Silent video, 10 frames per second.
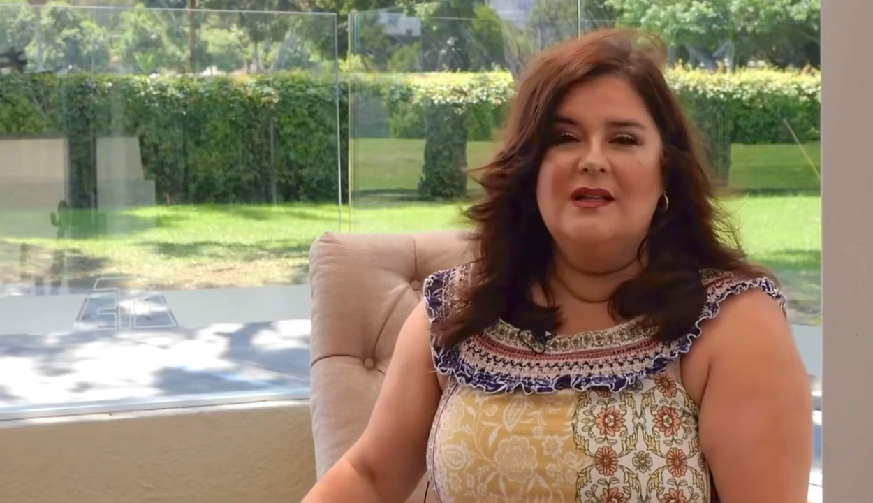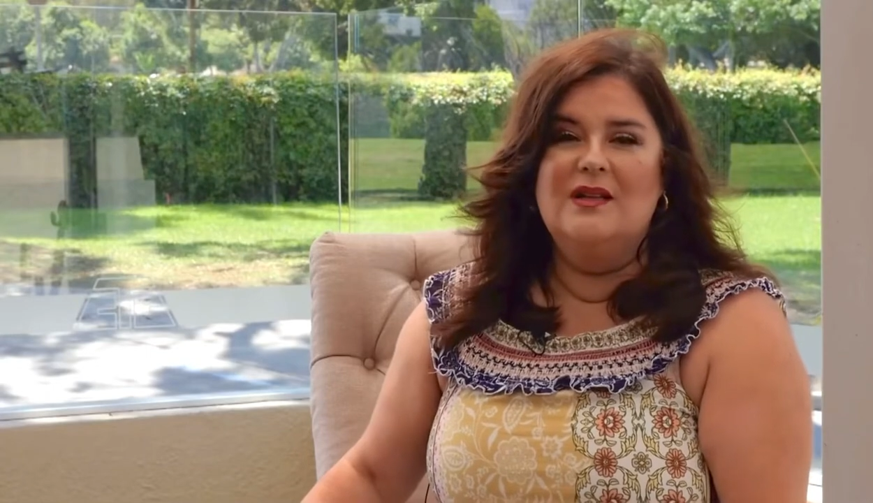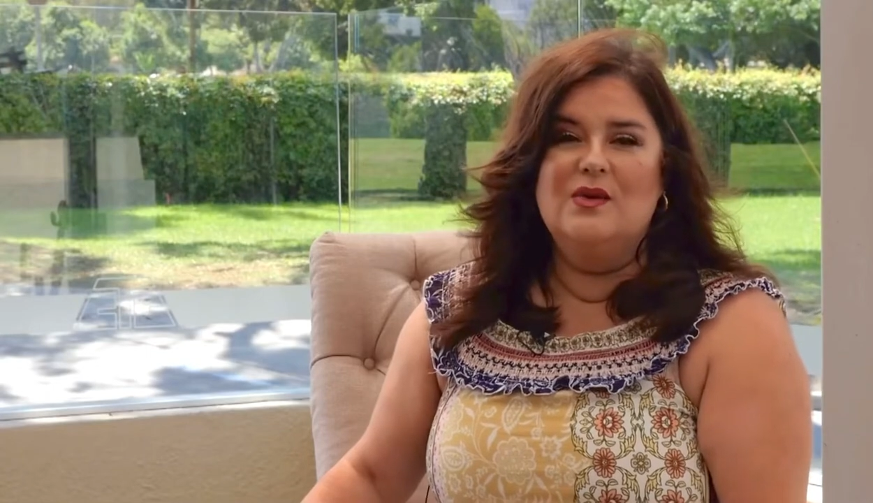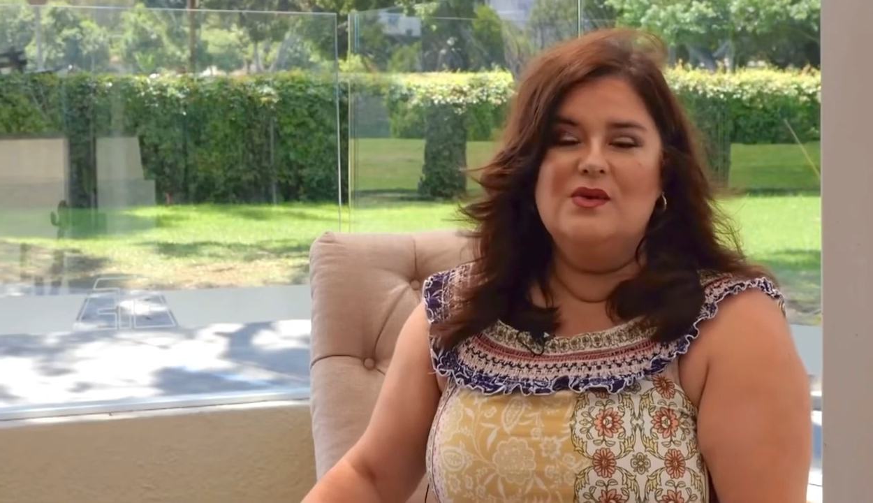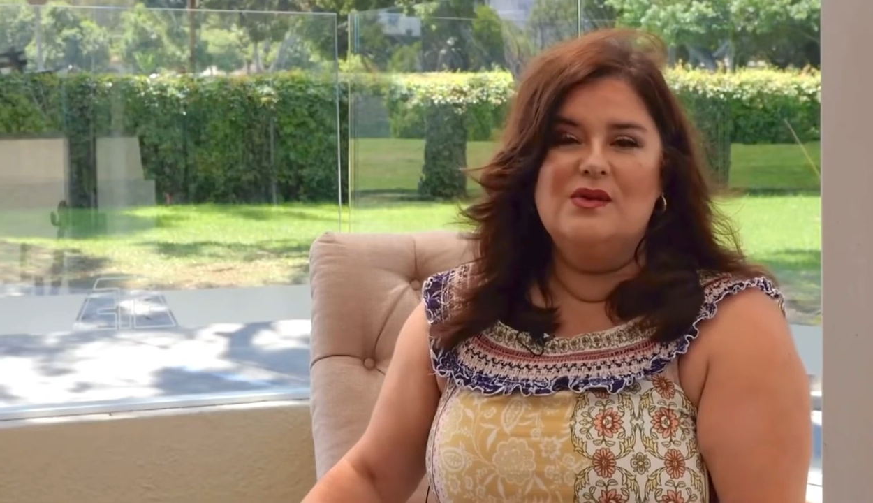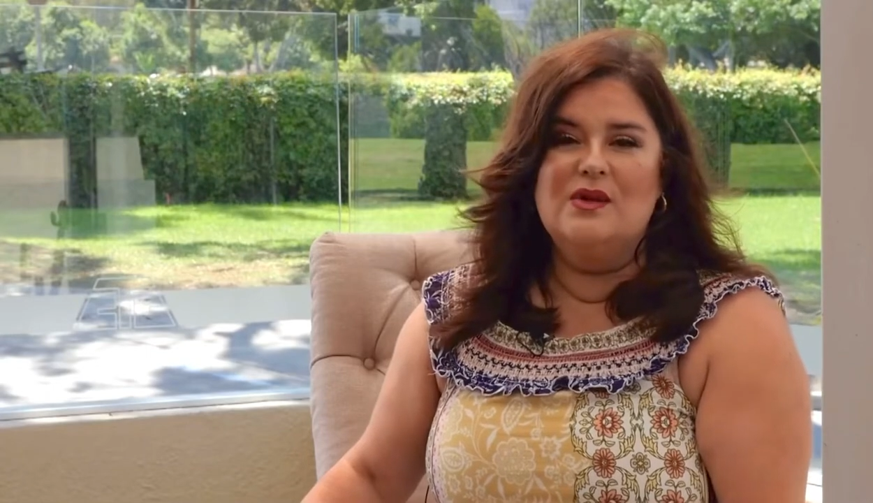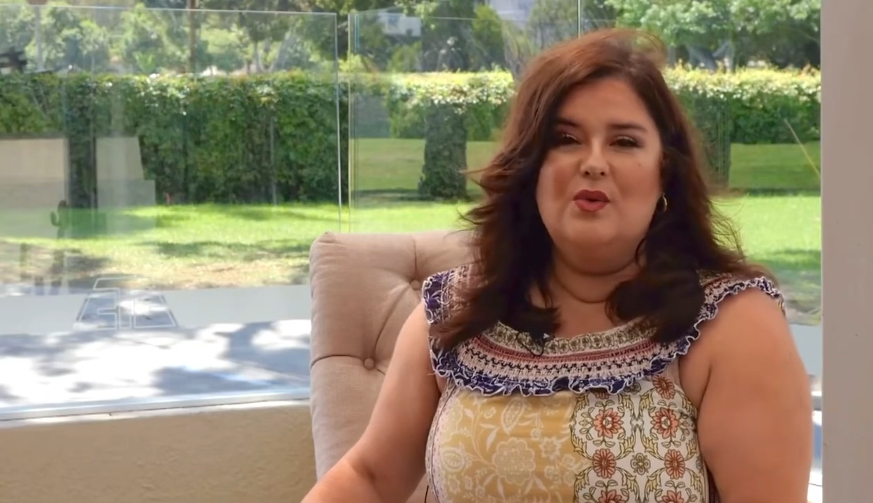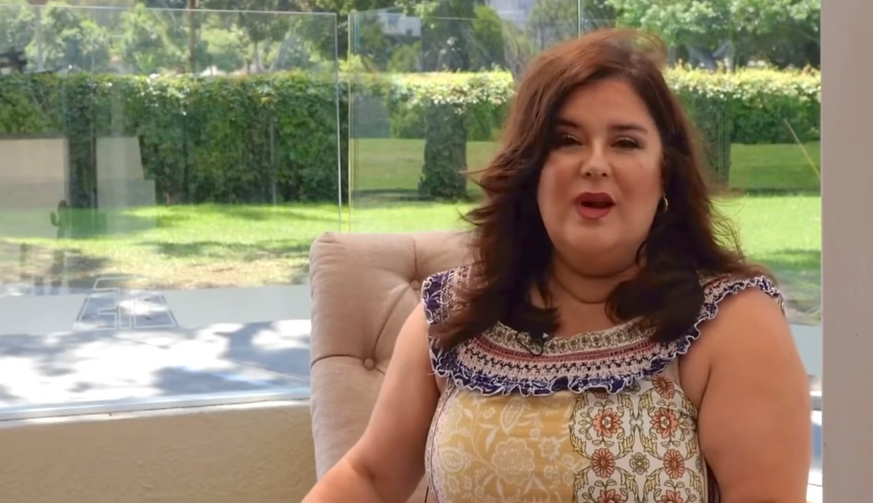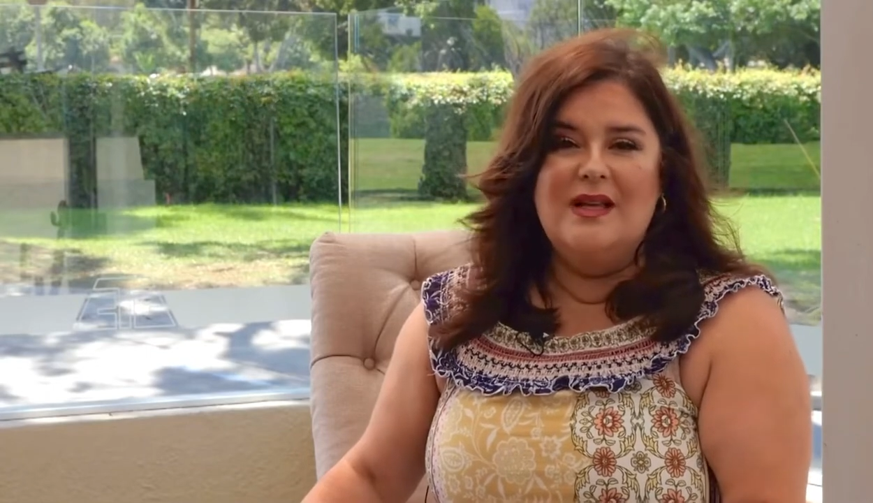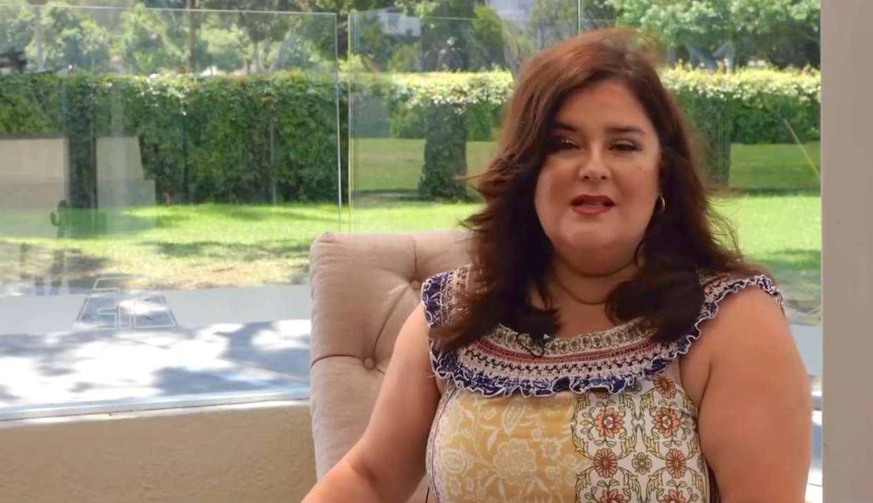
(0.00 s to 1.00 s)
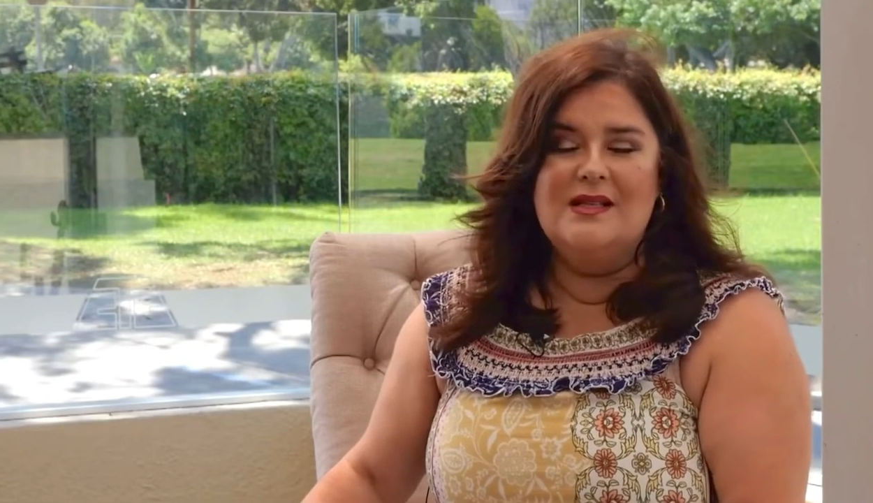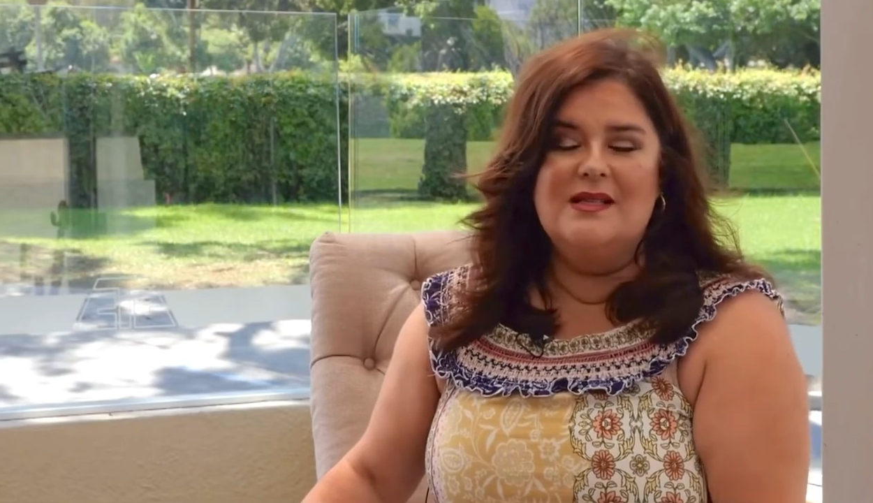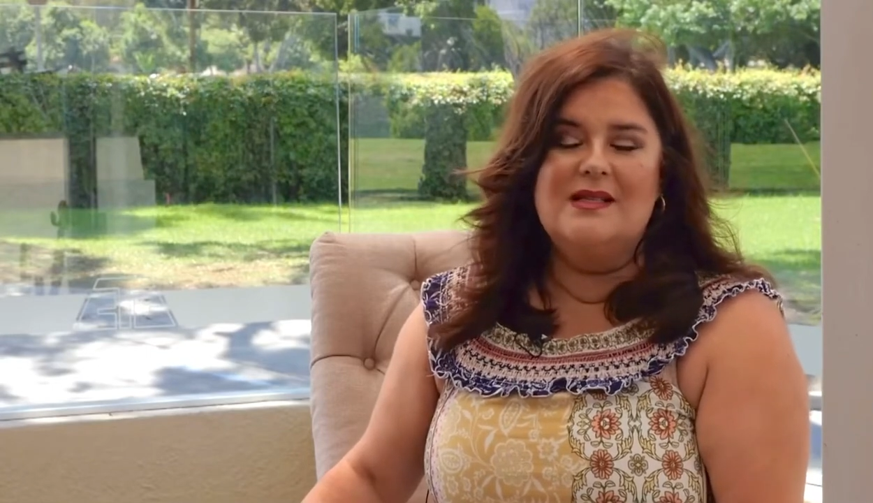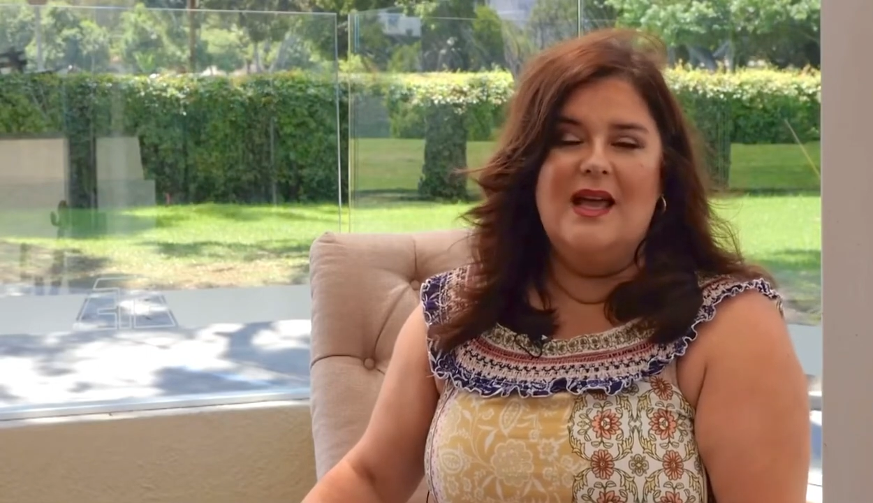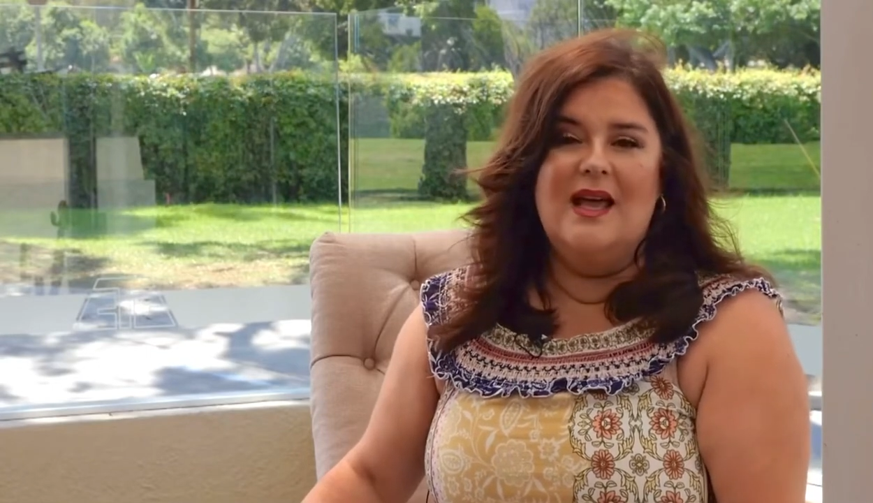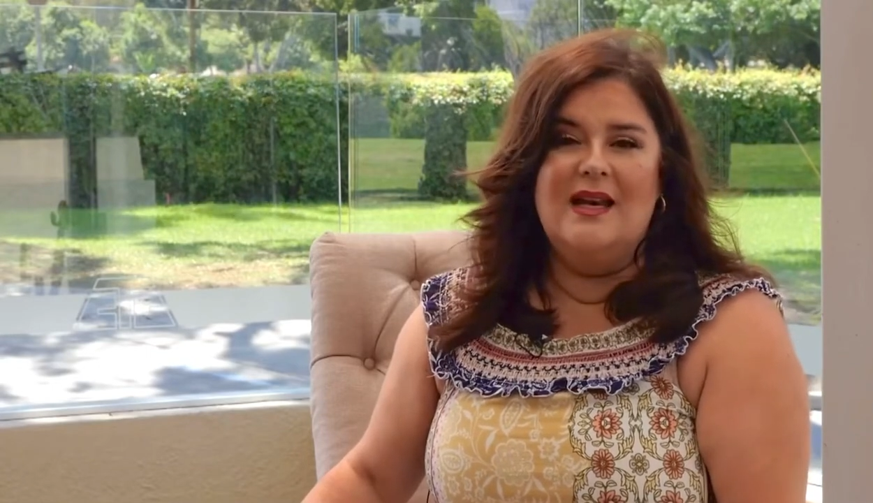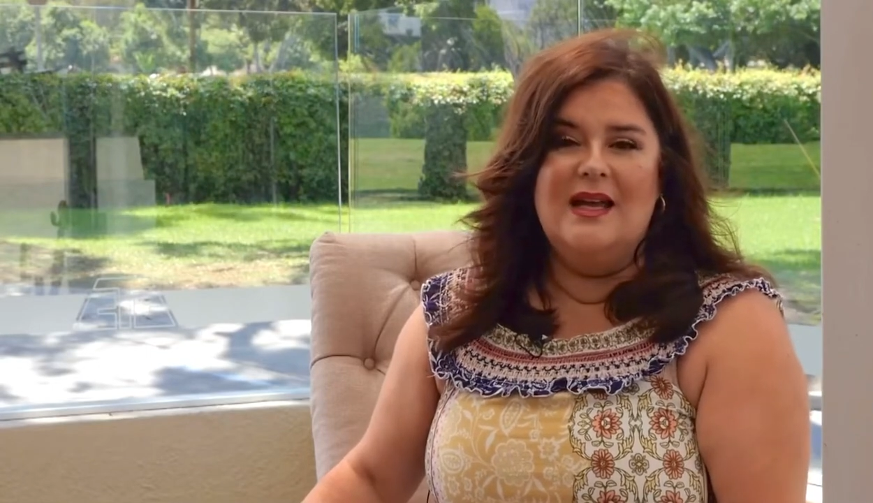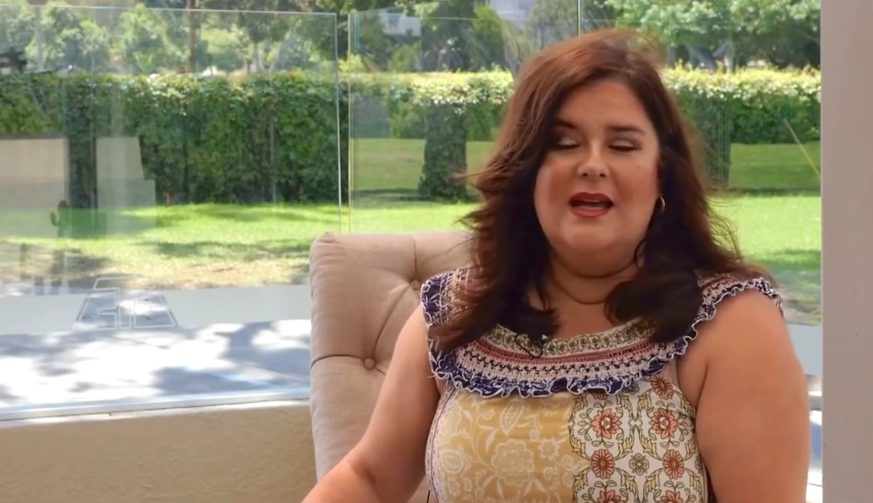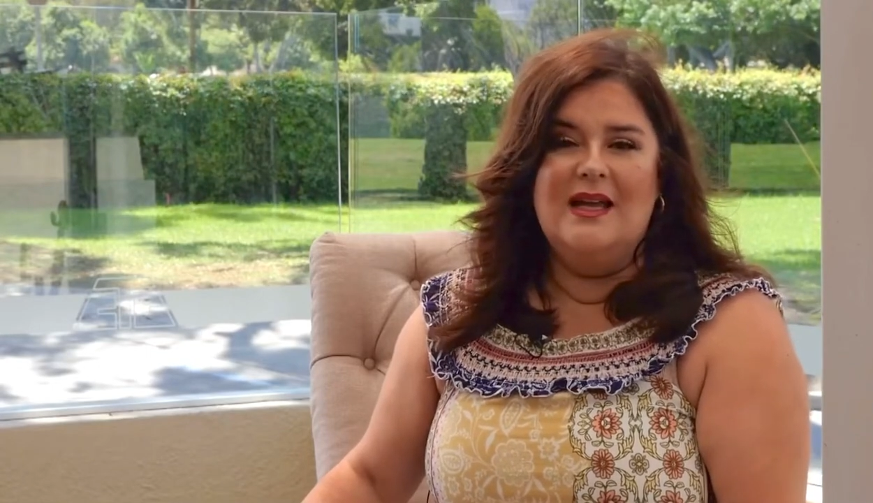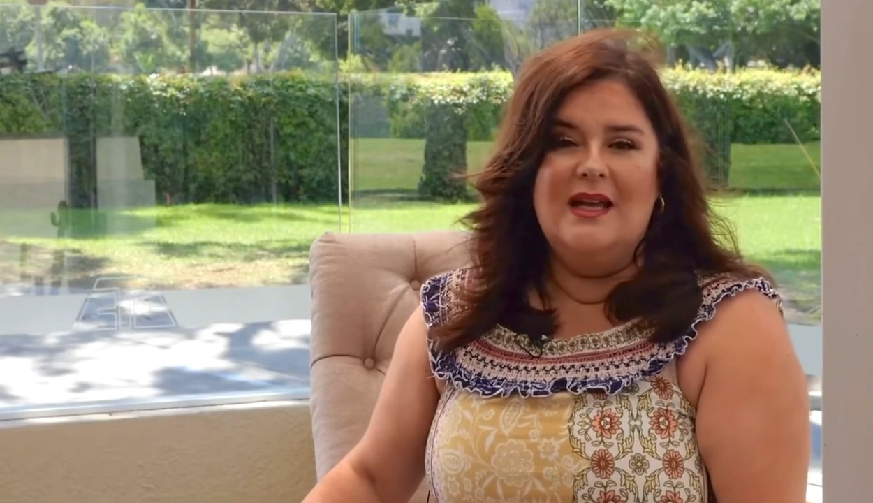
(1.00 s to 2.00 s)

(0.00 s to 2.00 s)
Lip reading: those graces, and